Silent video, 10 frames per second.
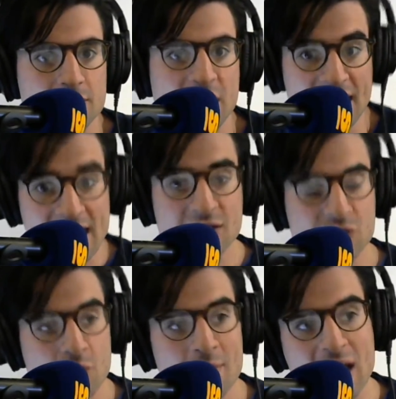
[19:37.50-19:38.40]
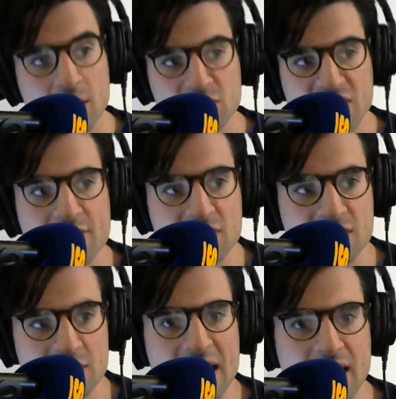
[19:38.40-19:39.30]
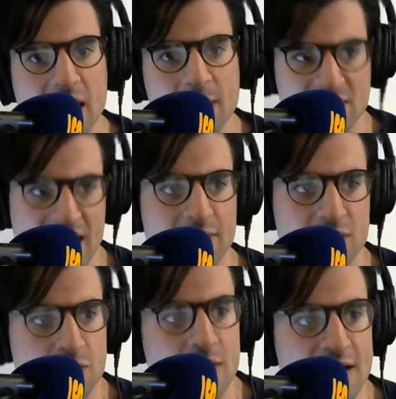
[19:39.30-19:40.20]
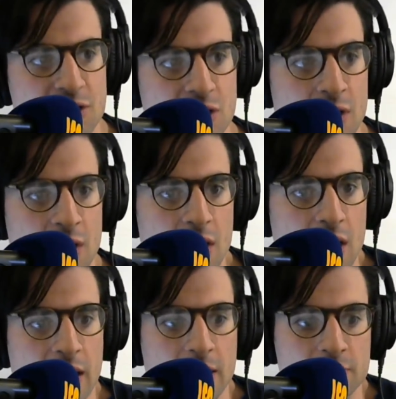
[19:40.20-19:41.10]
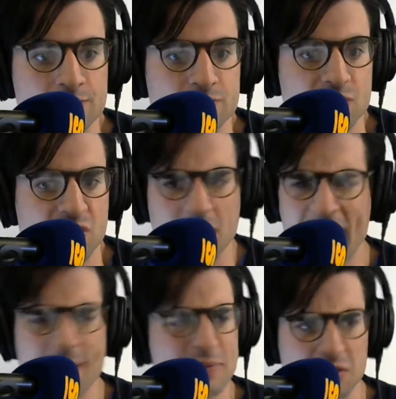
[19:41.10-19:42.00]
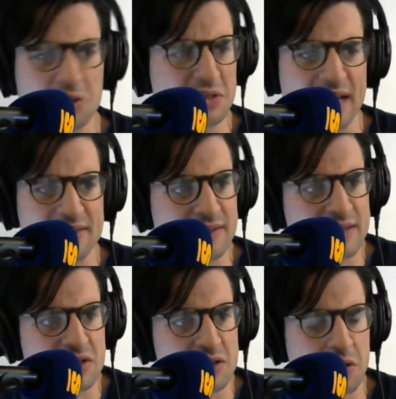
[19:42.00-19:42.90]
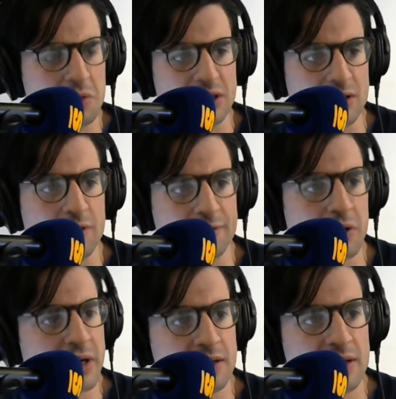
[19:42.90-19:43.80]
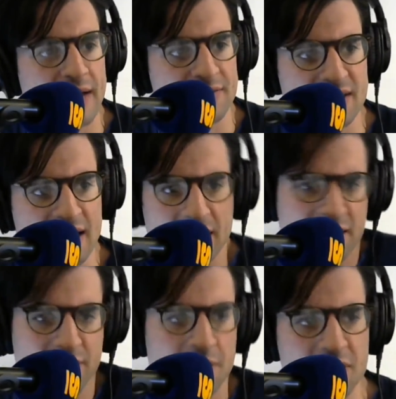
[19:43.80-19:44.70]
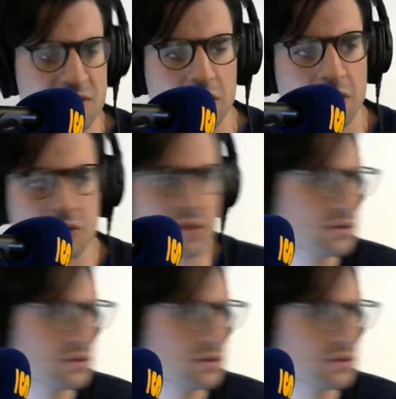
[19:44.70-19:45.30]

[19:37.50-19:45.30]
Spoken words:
an insurmountable deficit to make up down the stretch. So absolutely, I think they should totally go for it at the deadline if they're this close.